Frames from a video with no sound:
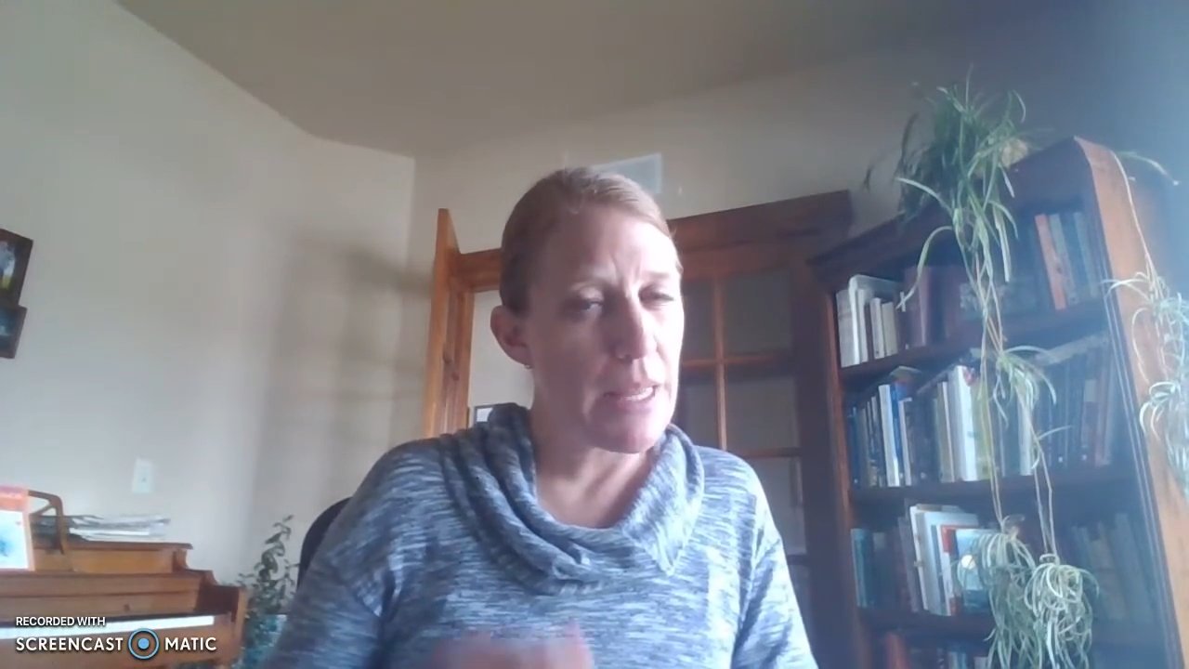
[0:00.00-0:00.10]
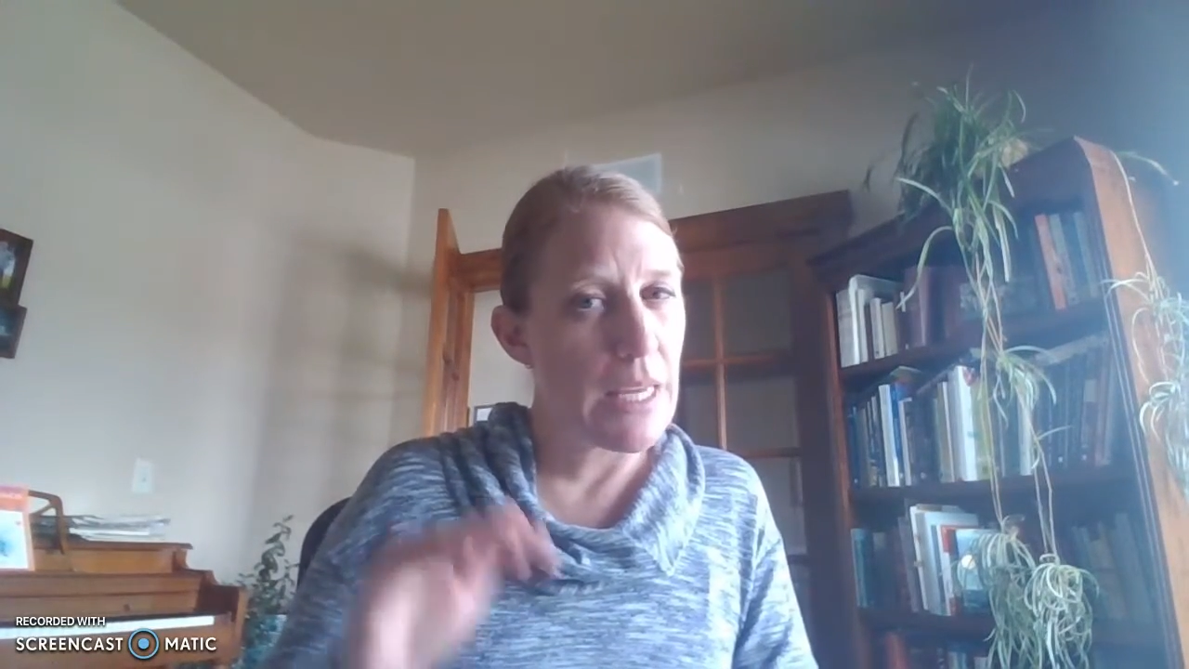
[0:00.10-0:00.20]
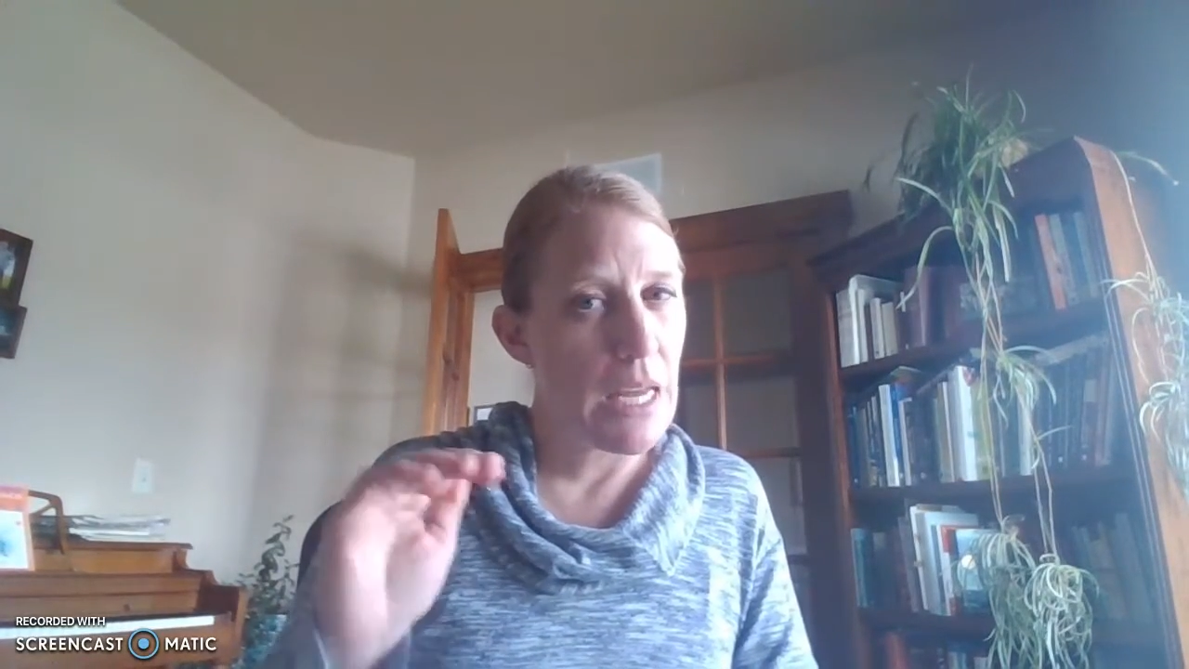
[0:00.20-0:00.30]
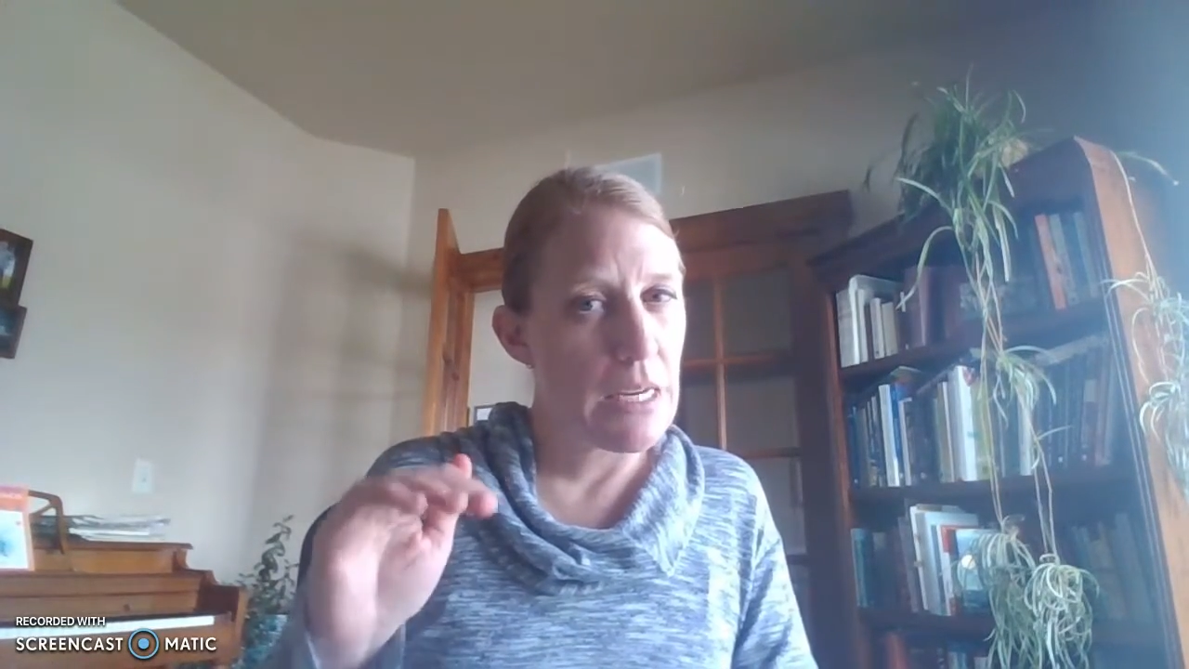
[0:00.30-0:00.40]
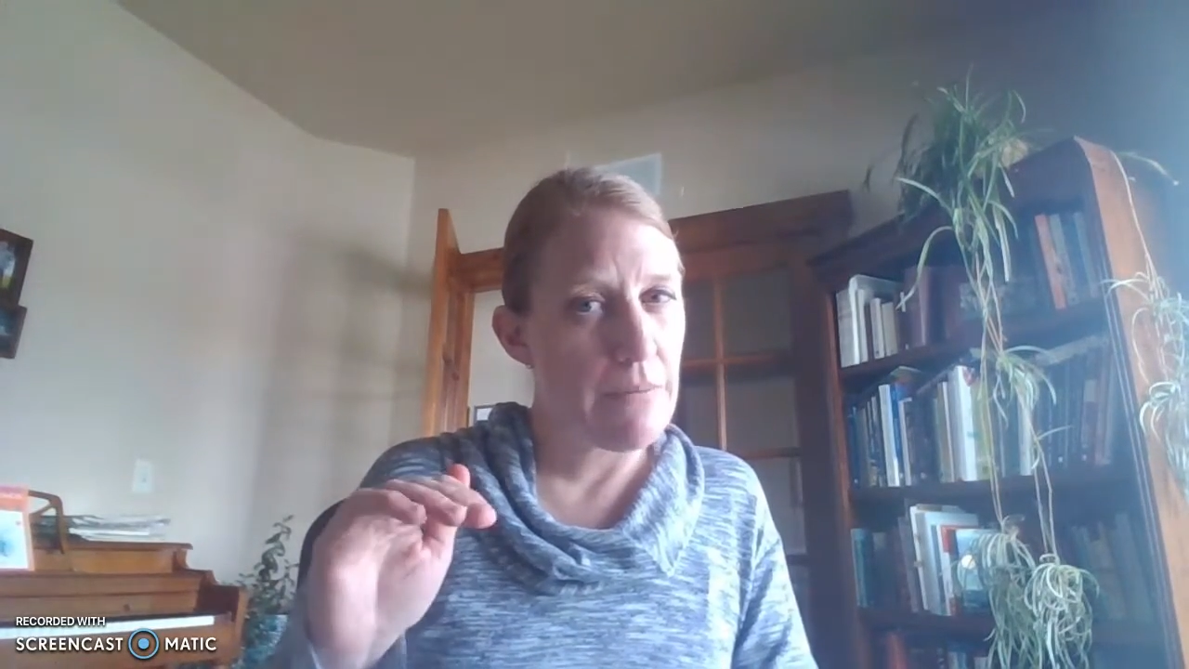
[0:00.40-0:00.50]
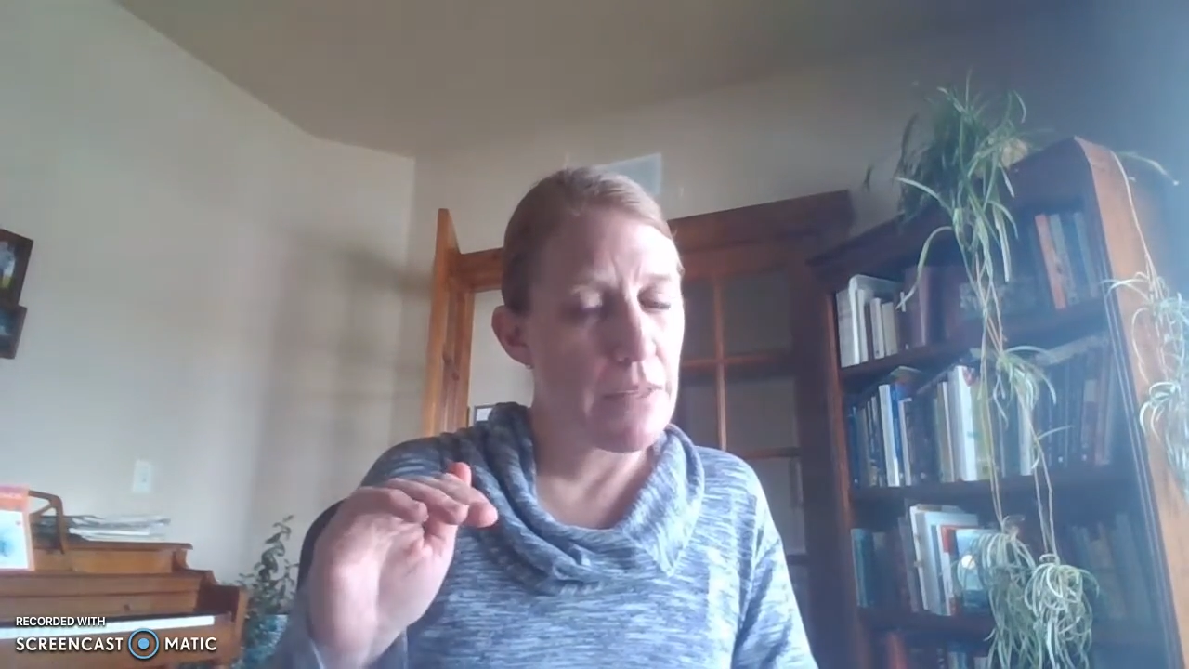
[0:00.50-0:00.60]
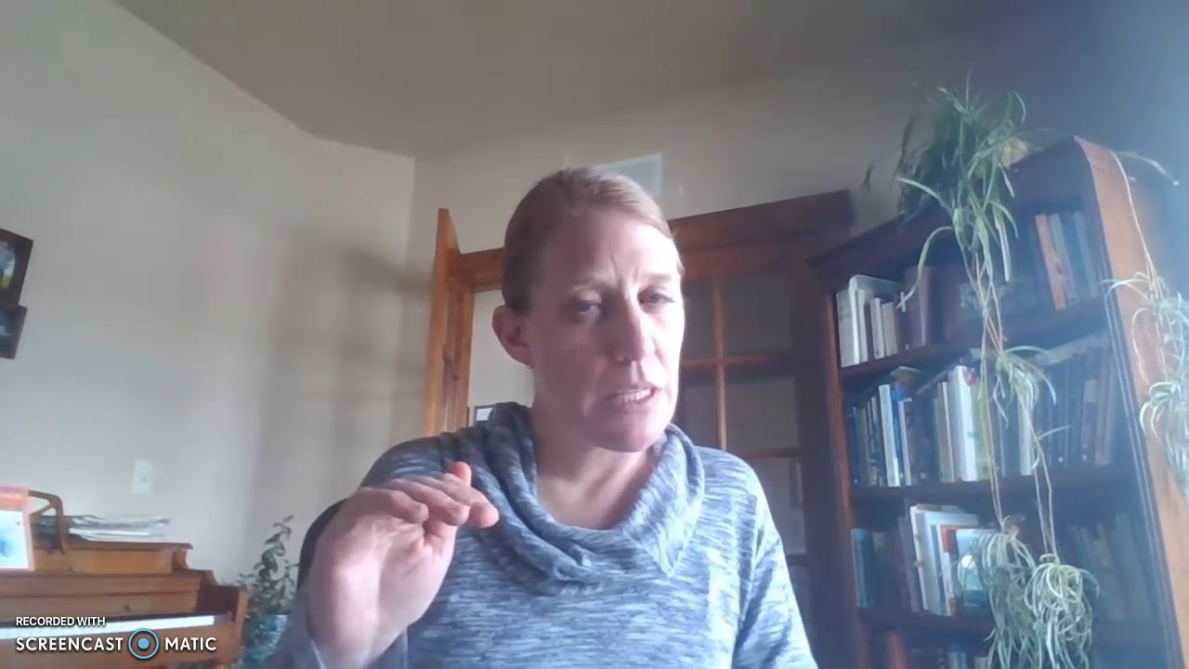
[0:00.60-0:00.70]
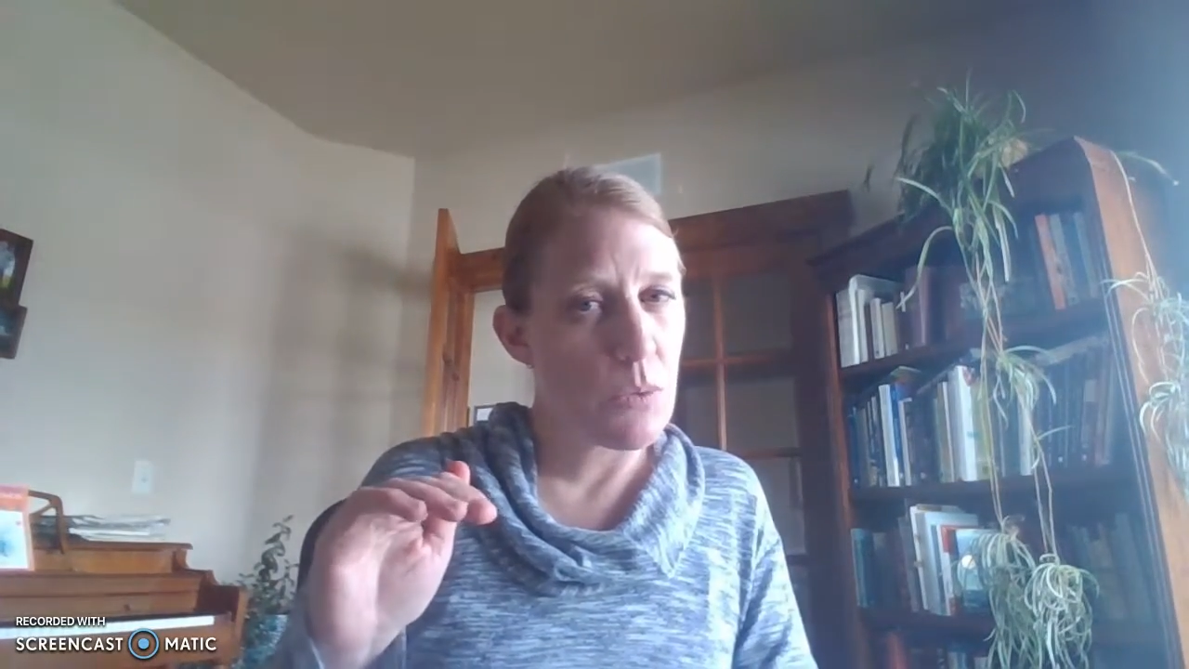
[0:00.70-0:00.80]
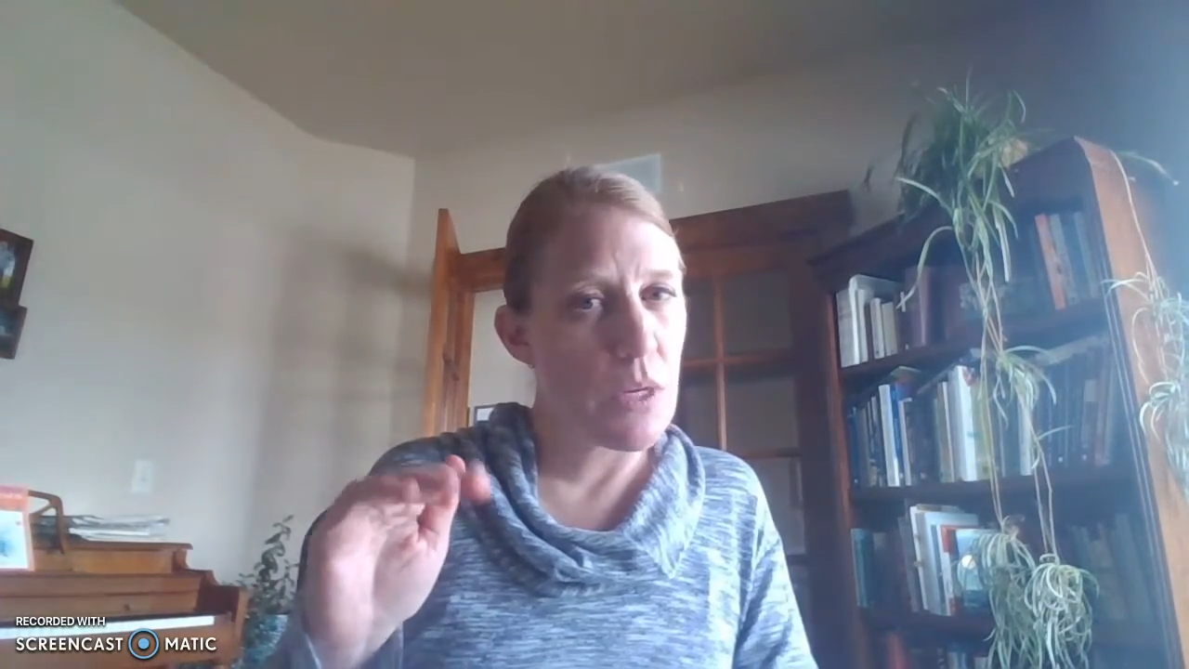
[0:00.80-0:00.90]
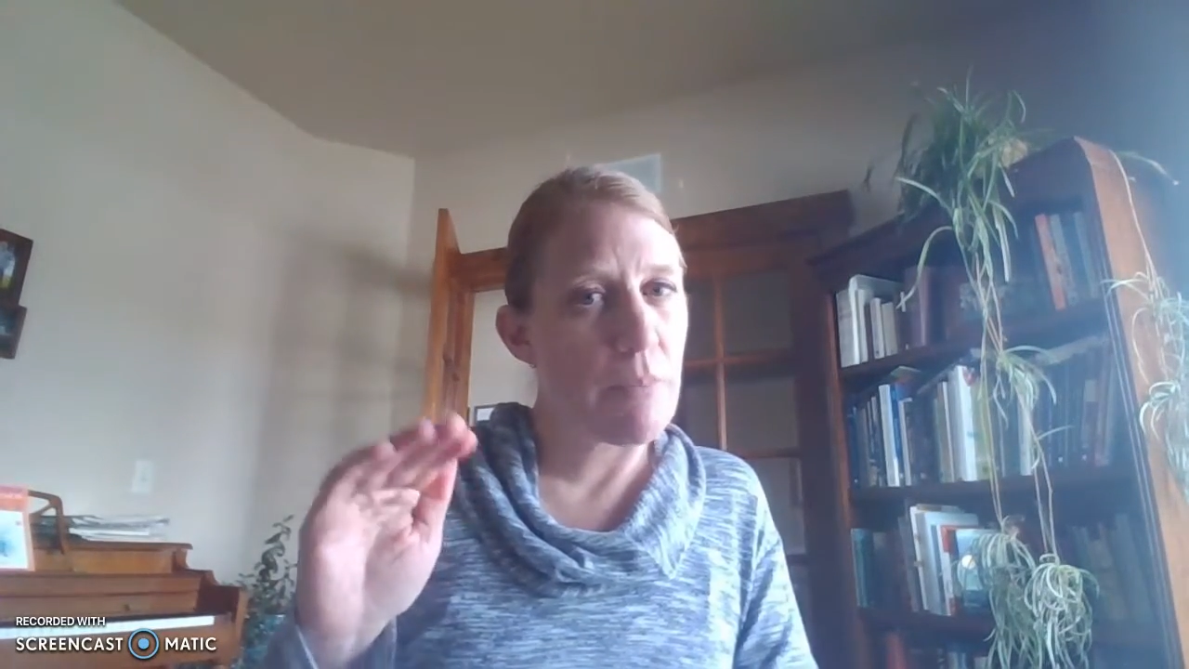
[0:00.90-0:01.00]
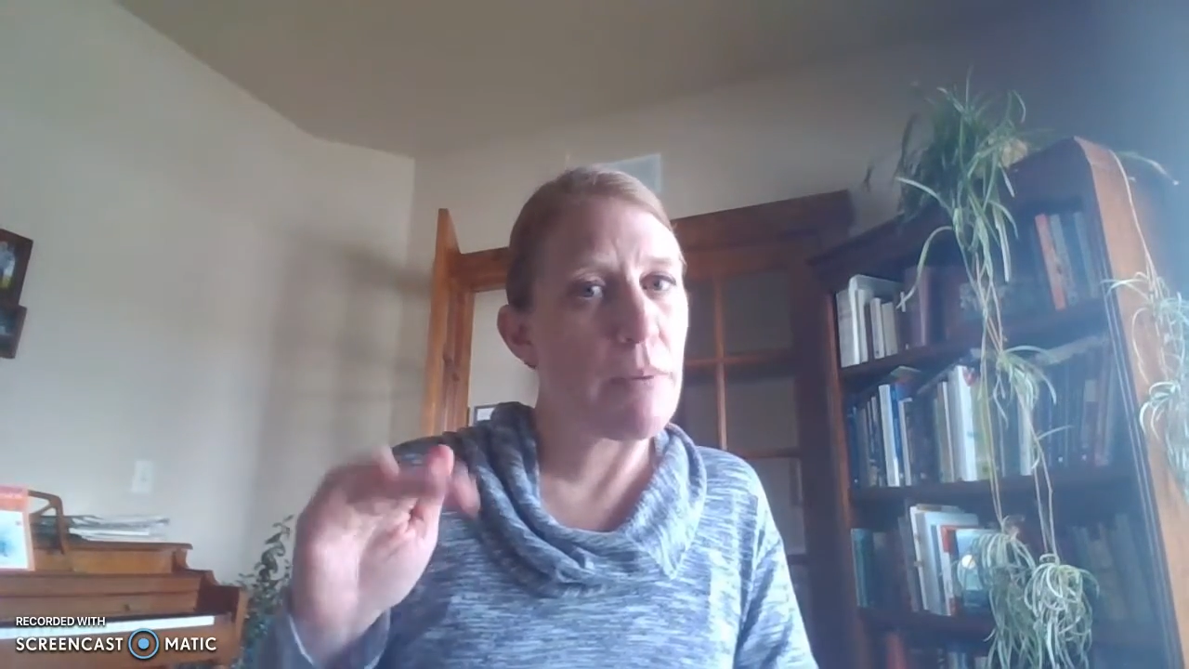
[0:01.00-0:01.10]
the end of this week,